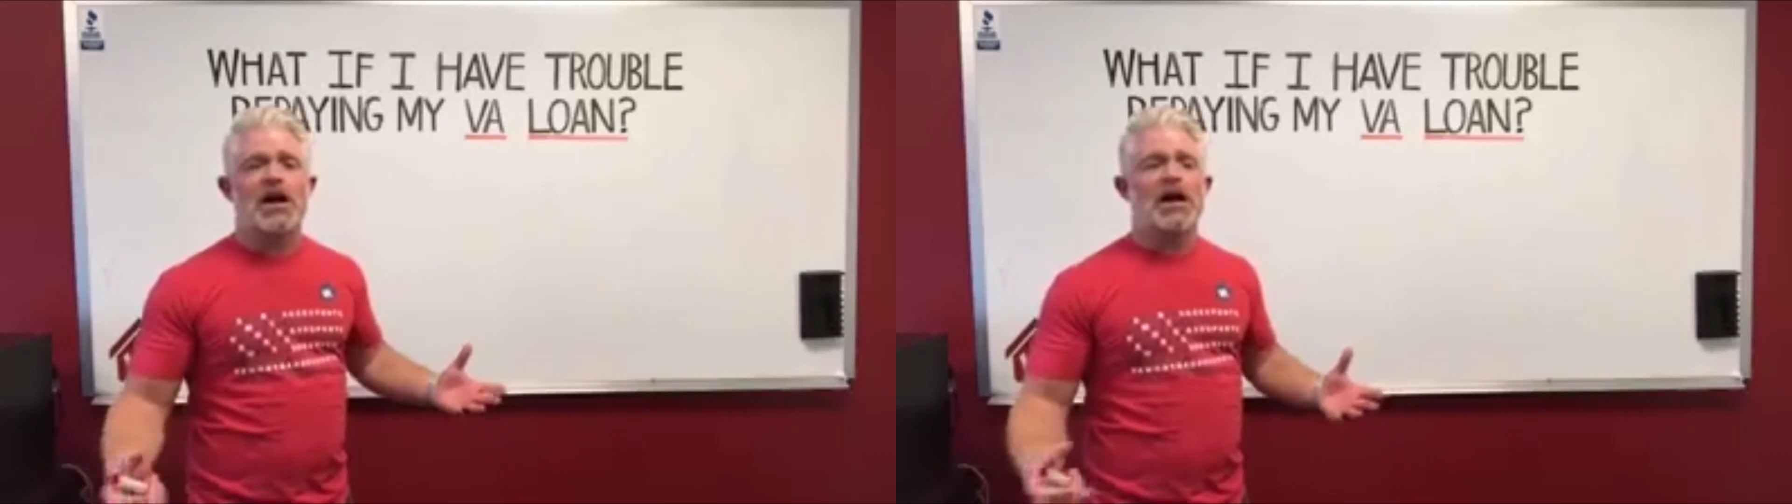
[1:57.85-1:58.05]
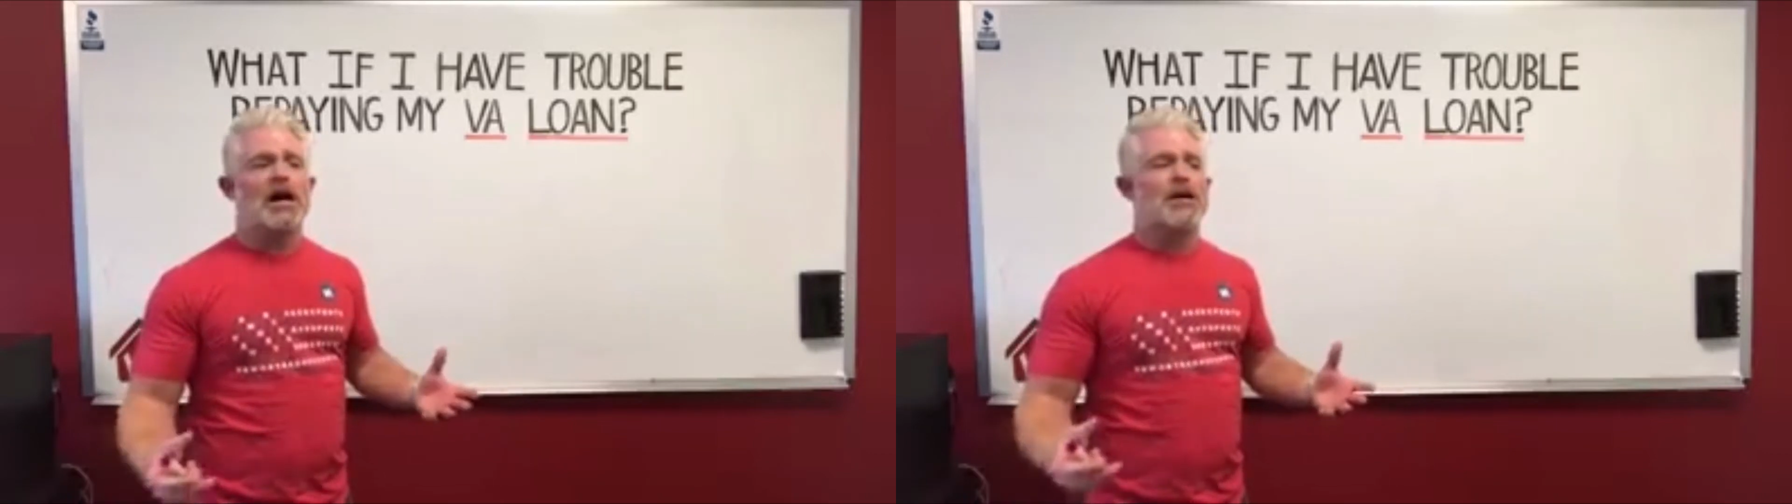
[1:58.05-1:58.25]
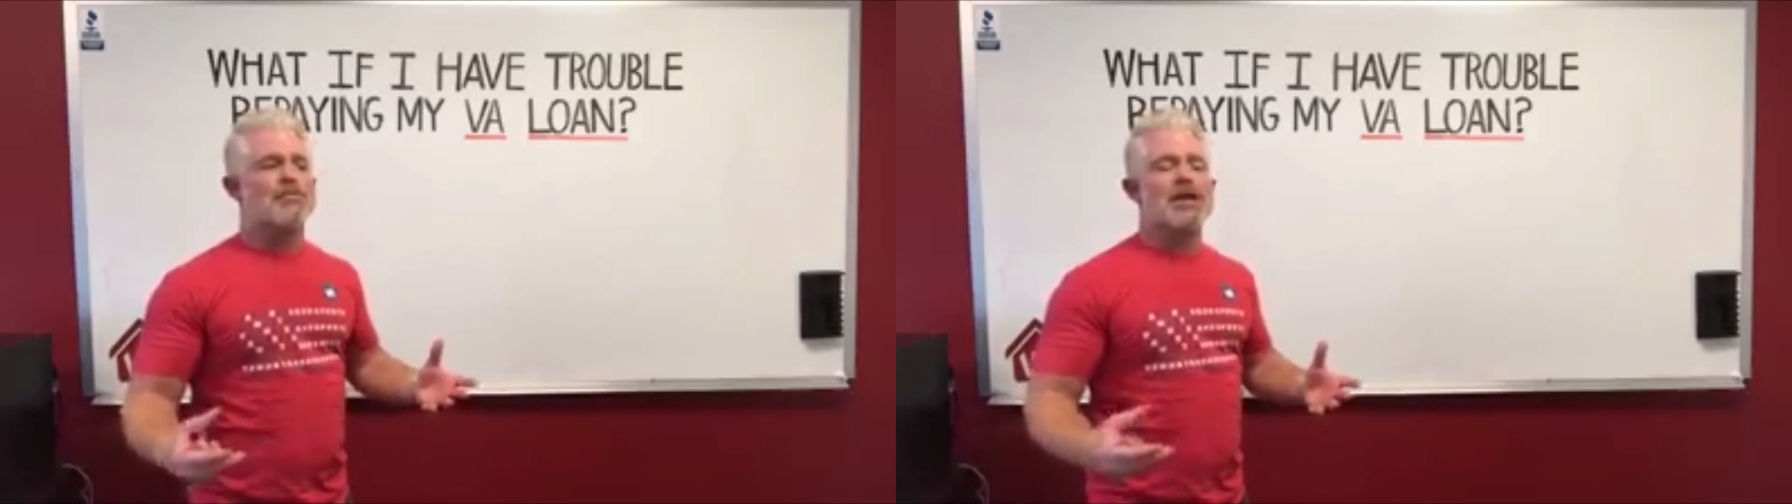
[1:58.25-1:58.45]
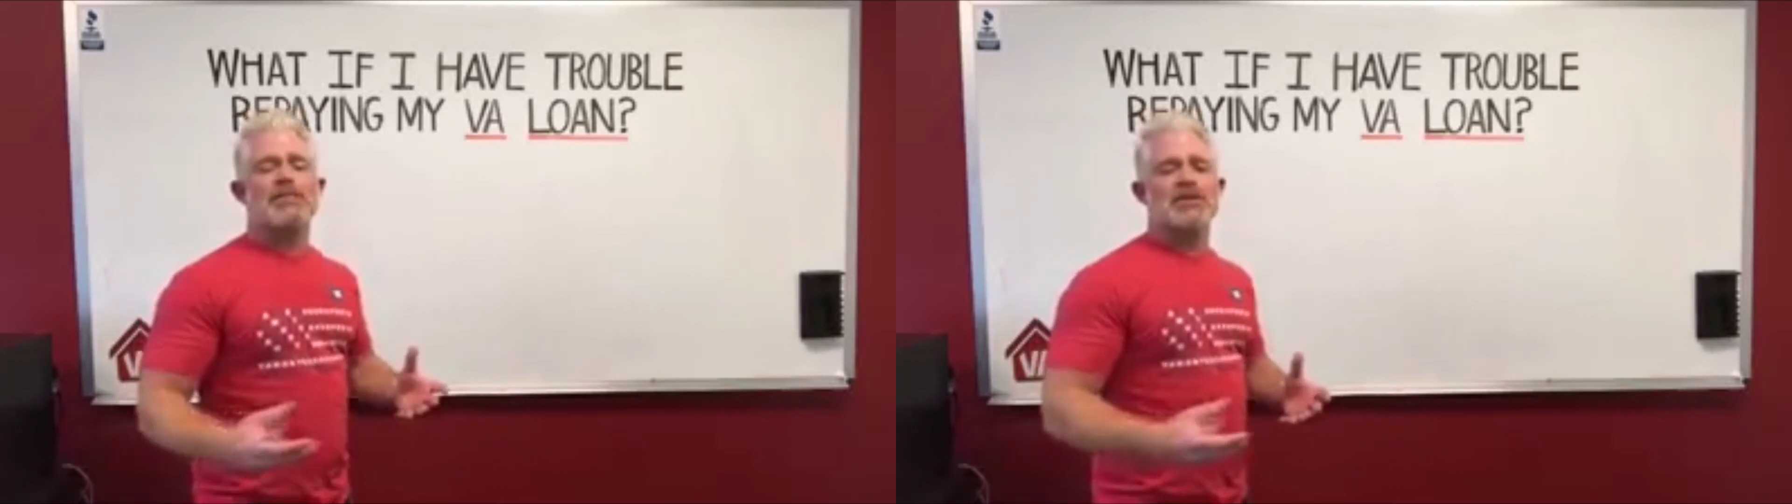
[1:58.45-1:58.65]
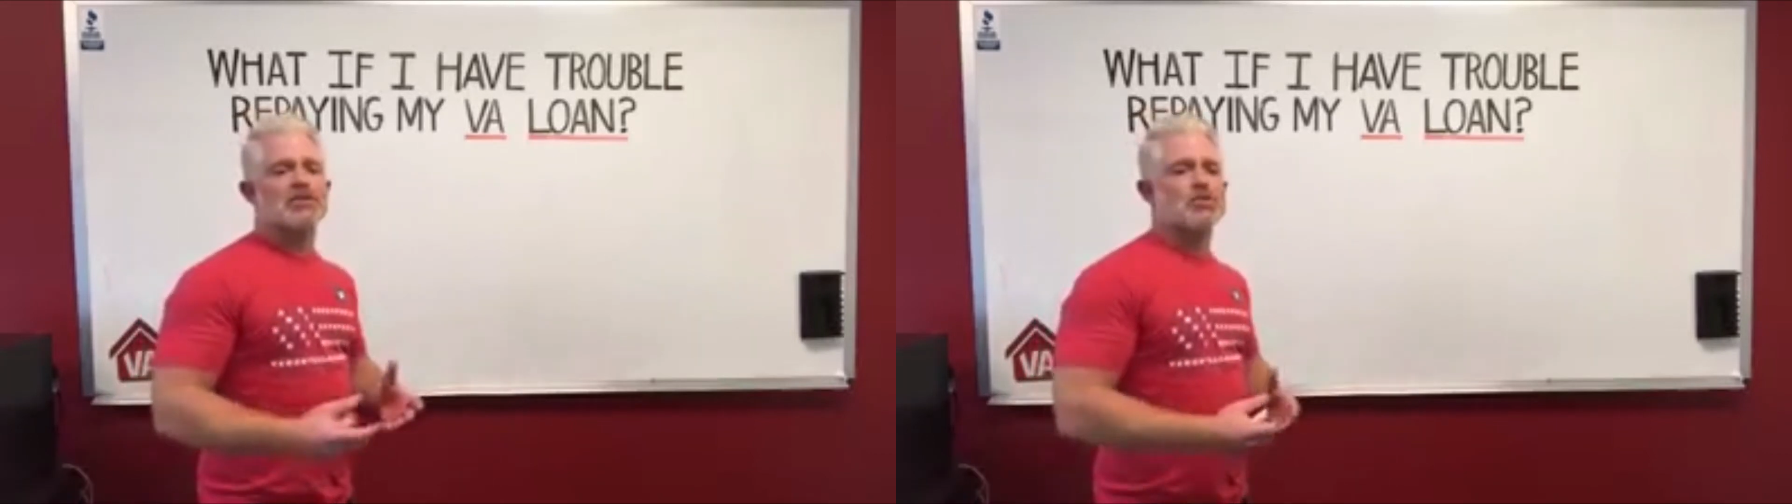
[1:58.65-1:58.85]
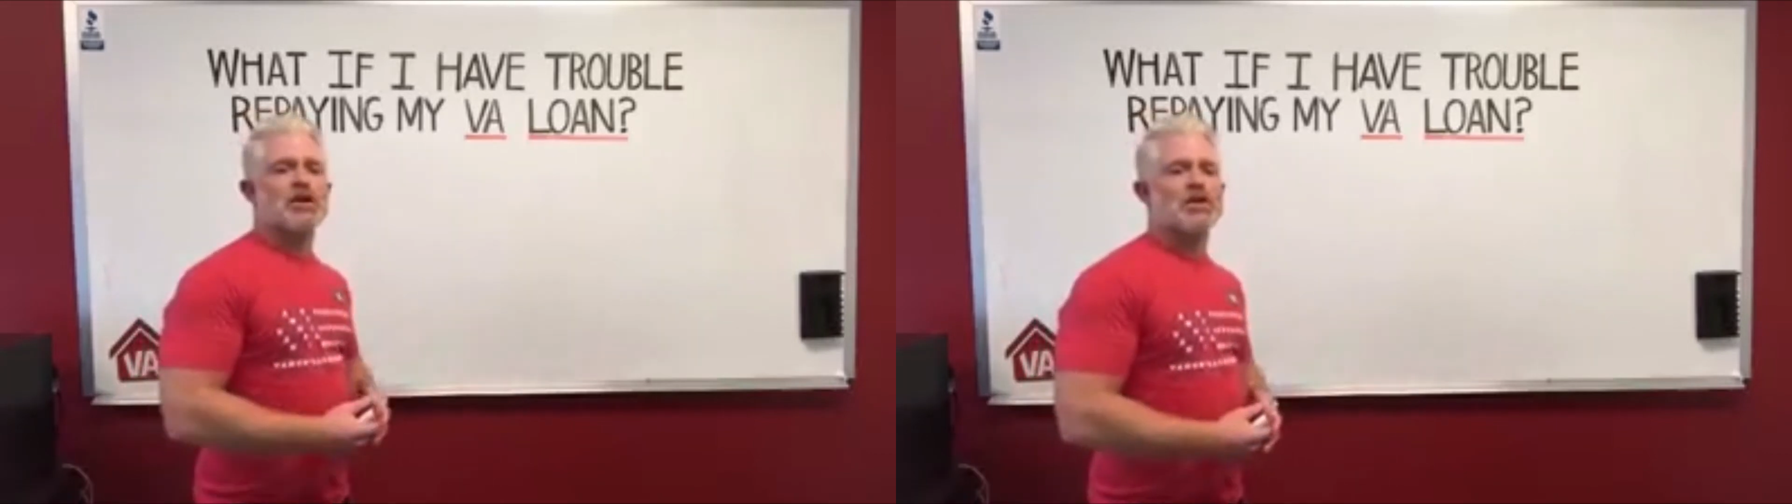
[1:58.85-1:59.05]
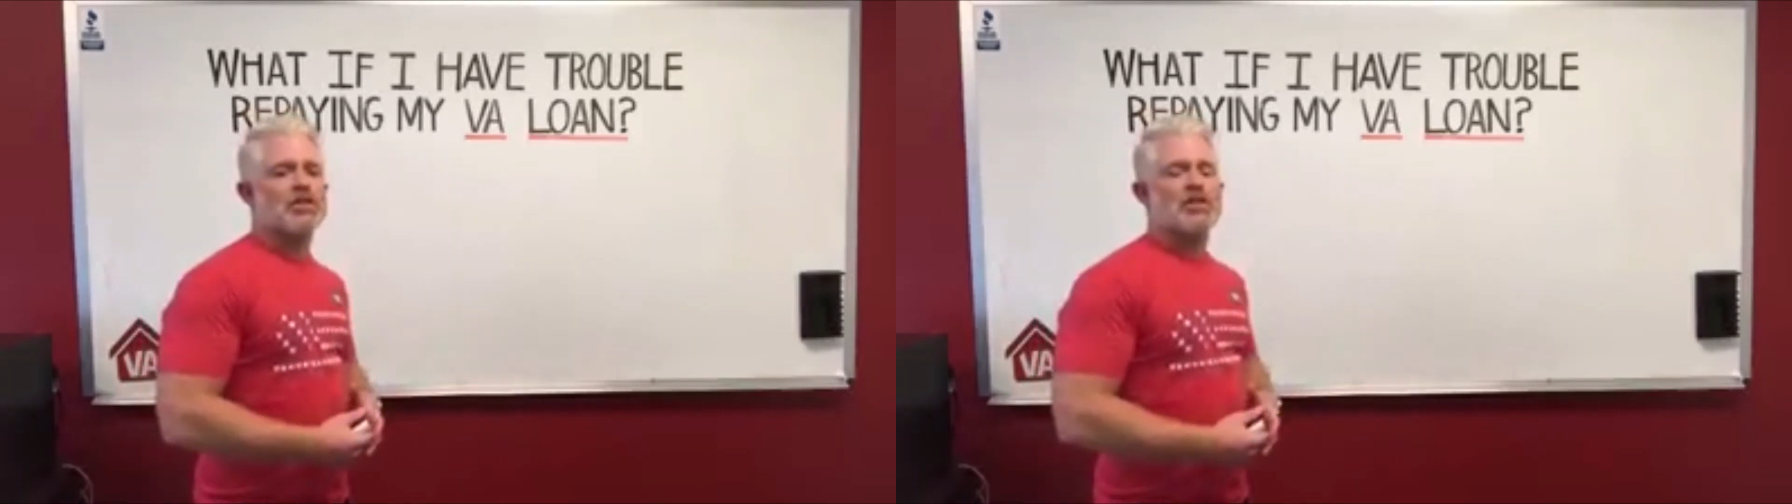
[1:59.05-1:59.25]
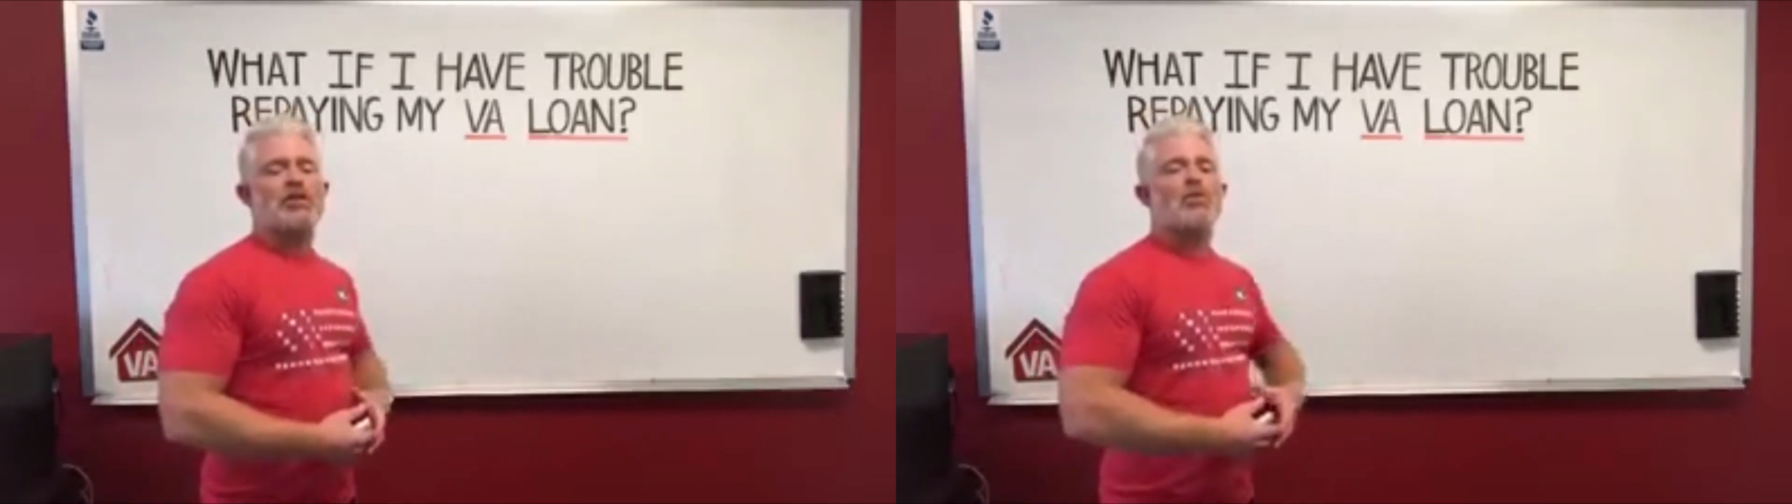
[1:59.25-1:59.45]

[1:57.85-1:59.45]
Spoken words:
Maybe it's with